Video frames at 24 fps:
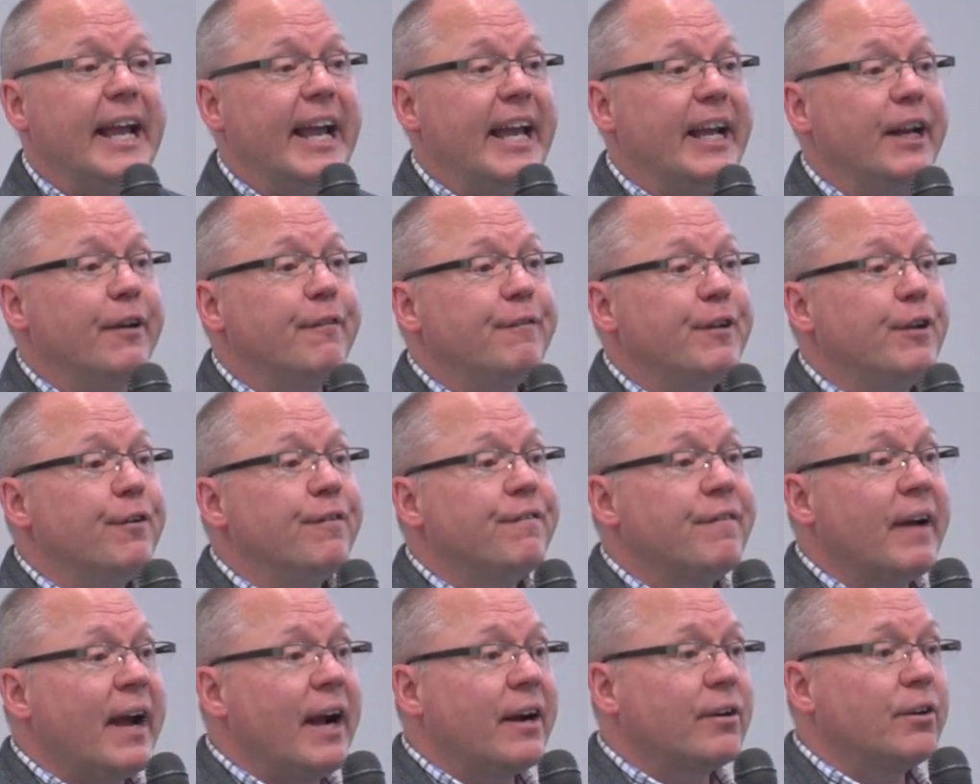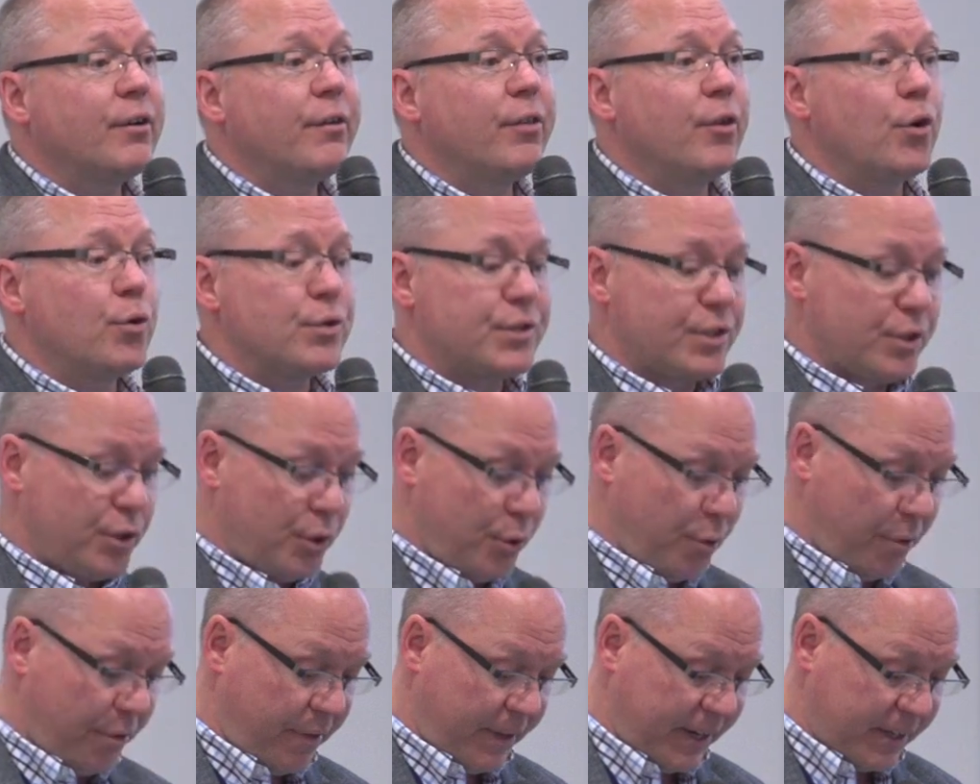And if you factor those
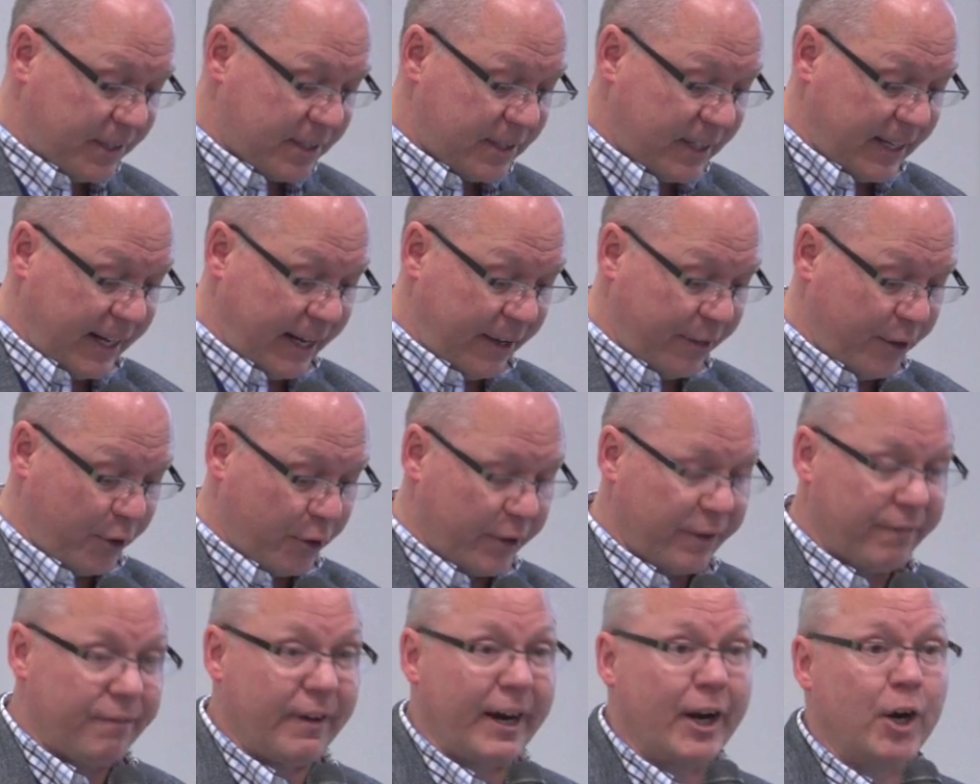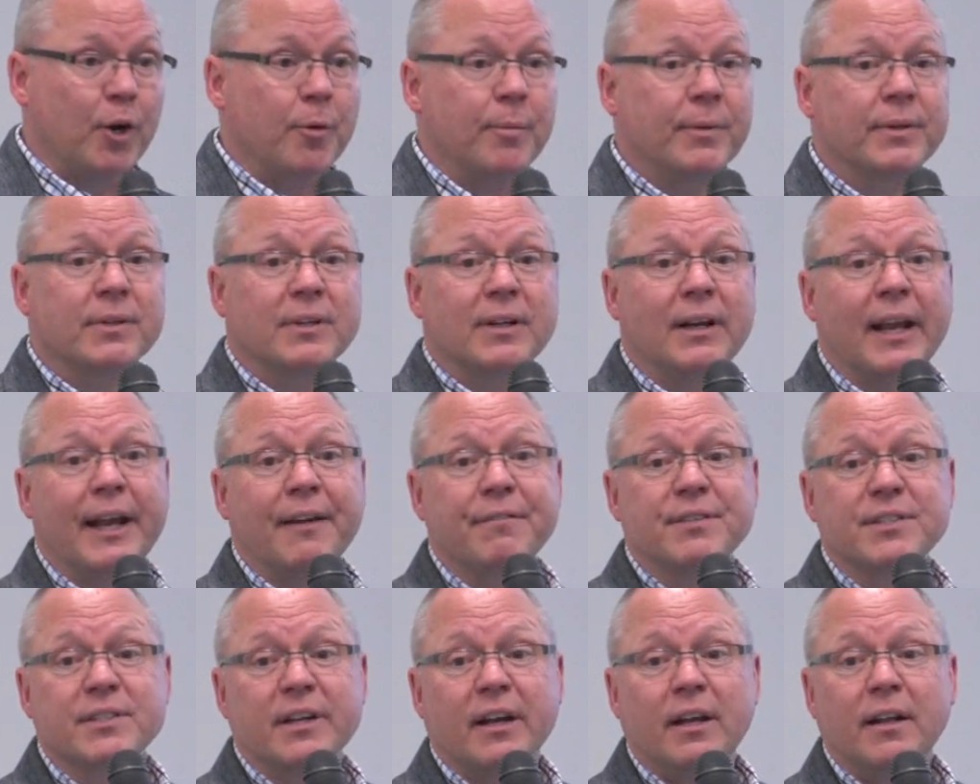two things together, environment and
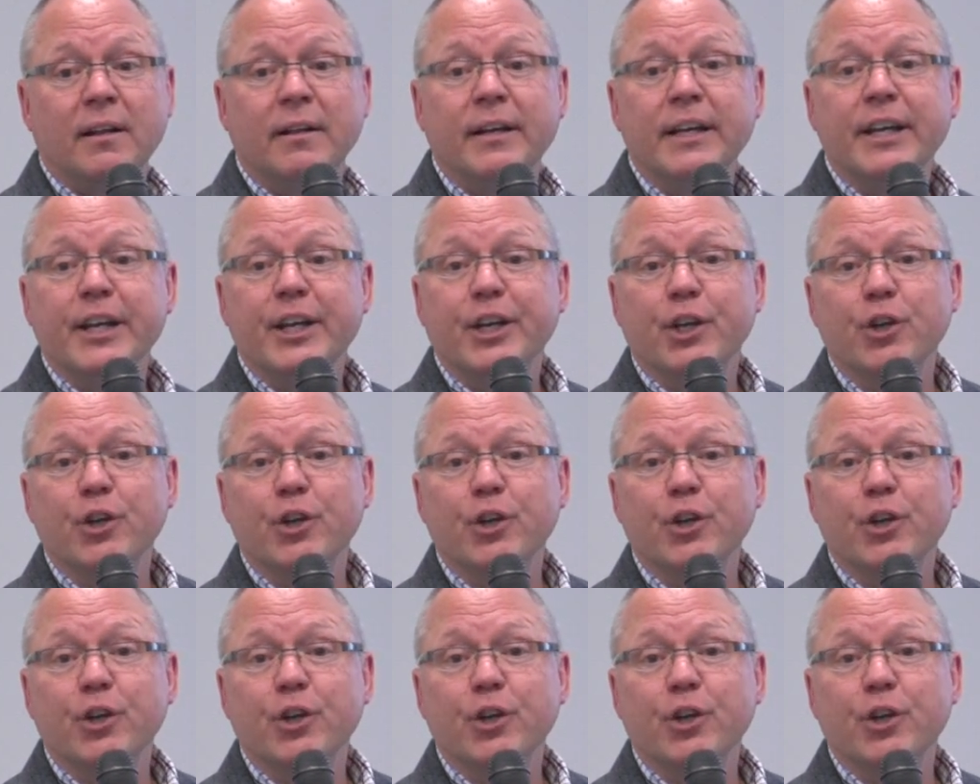lifestyle,